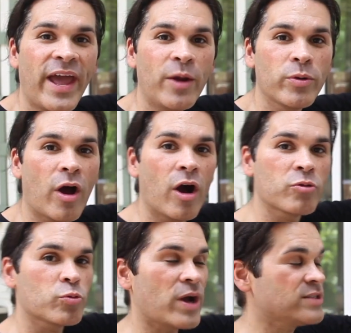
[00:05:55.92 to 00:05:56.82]
Hayward
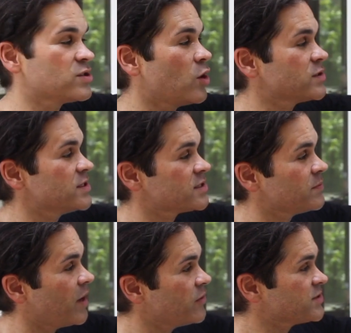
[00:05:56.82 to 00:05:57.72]
Aquarite salt
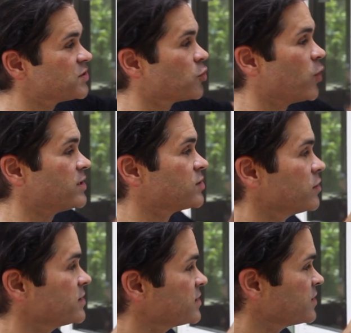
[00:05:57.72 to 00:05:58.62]
system. Now this is a great
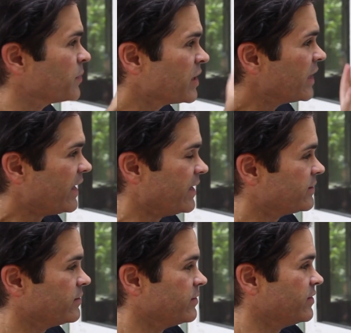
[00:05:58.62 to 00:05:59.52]
salt system.
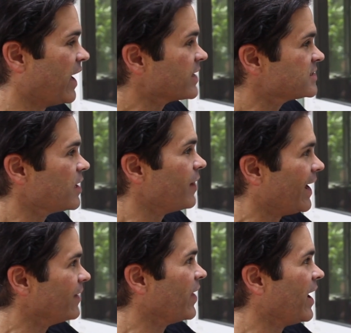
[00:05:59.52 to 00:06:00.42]
The XL
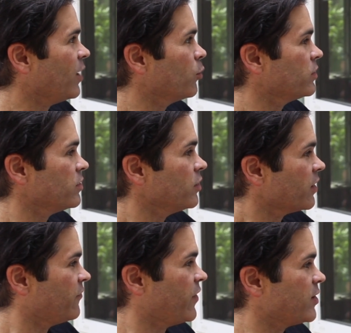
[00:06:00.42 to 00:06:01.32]
and the Hayward
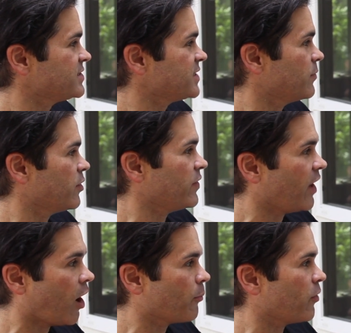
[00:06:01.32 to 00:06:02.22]
look very similar and they
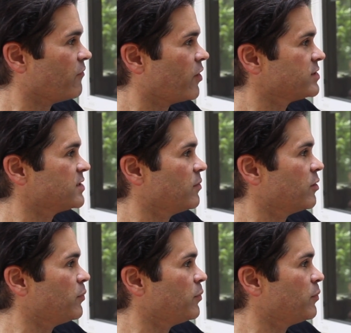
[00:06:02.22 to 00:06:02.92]
operate very similar,